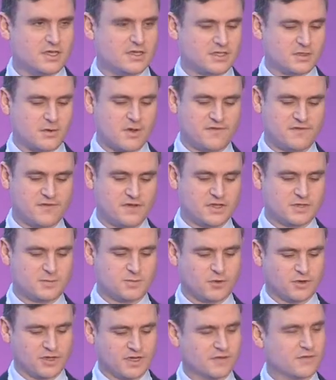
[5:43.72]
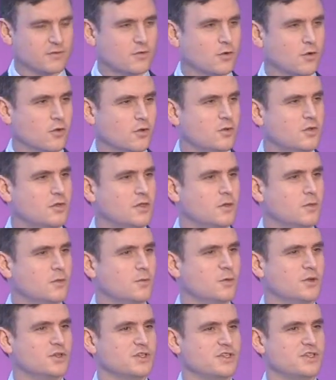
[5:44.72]
So our first point of call
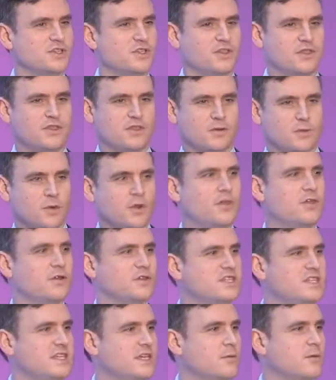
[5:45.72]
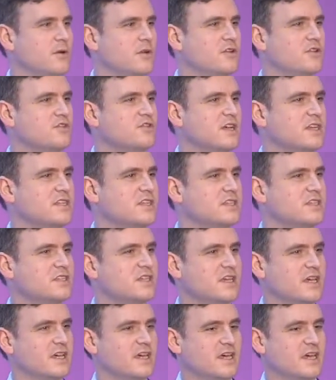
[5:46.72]
was there were those tier one
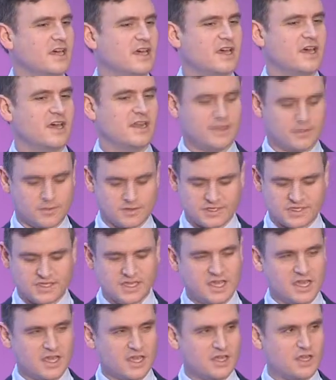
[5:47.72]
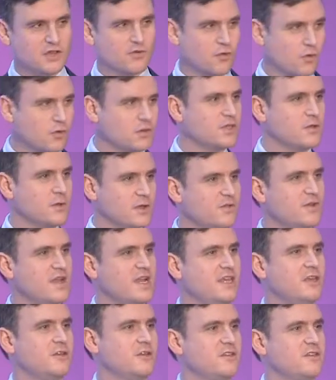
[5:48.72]
contractors, and it was, you're all doing
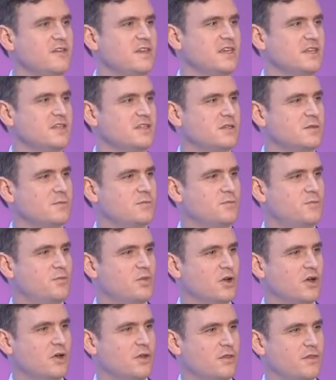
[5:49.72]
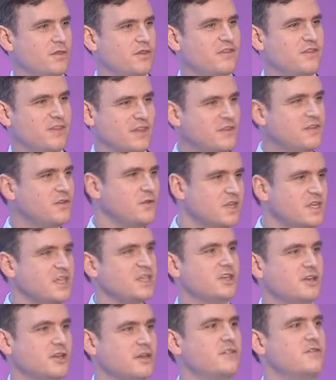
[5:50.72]
really good things, but there's things you could
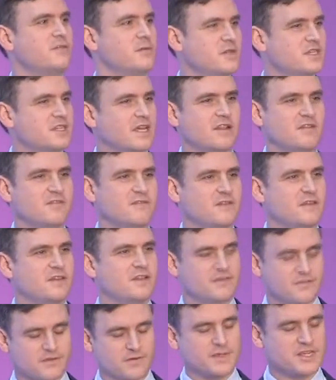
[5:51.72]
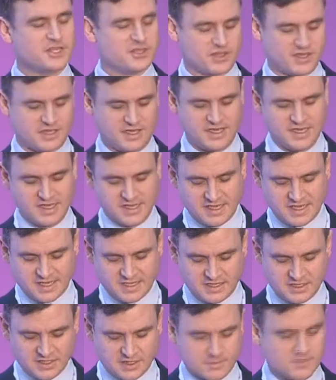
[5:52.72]
each learn from from each other
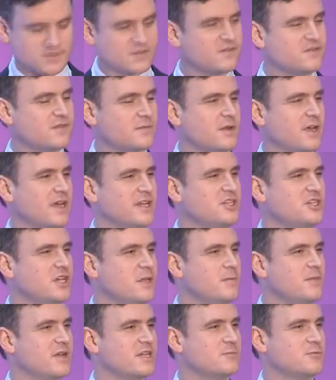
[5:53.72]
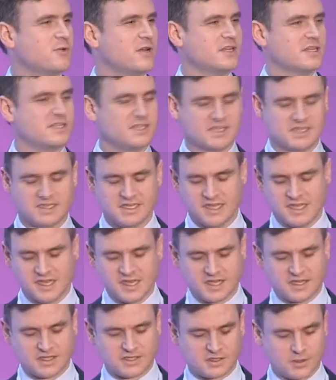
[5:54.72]
in terms of supply chain best practice.
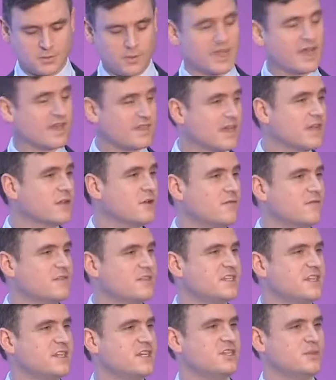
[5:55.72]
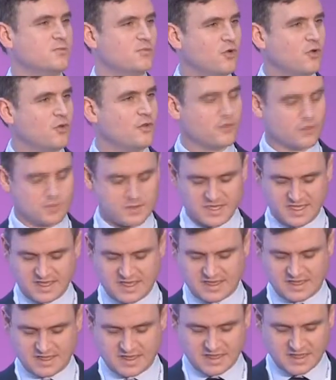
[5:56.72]
So we had that conversation, brought the group
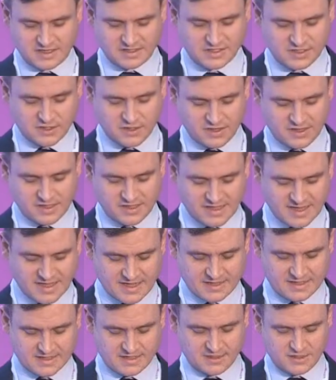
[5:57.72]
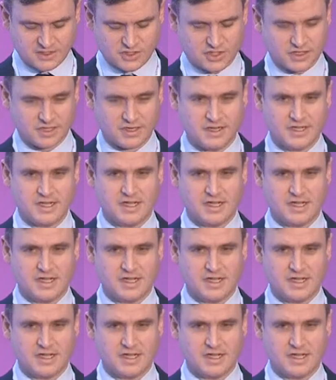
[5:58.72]
together and started that discussion.